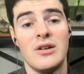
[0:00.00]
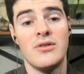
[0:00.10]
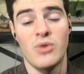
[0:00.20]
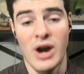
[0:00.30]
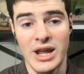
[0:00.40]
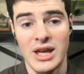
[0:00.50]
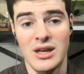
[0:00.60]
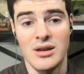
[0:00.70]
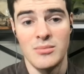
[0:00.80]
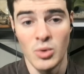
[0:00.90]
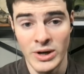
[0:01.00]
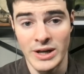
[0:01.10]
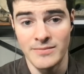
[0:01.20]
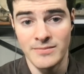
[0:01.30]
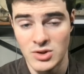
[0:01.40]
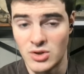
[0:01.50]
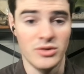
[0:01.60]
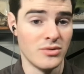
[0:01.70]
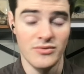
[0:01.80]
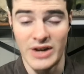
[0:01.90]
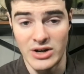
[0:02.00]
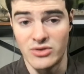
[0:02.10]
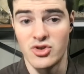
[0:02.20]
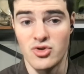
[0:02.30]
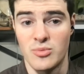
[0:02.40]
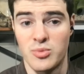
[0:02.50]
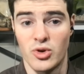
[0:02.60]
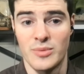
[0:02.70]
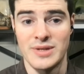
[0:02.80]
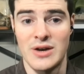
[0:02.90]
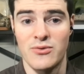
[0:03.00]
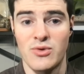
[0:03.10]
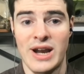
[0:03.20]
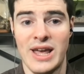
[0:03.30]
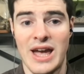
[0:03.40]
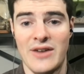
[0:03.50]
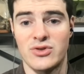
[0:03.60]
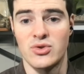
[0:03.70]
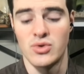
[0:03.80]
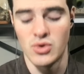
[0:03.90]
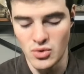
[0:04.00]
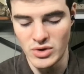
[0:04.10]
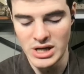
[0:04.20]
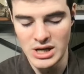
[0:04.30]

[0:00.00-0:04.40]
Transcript: Friday morning. So the final injury report comes out Friday afternoon.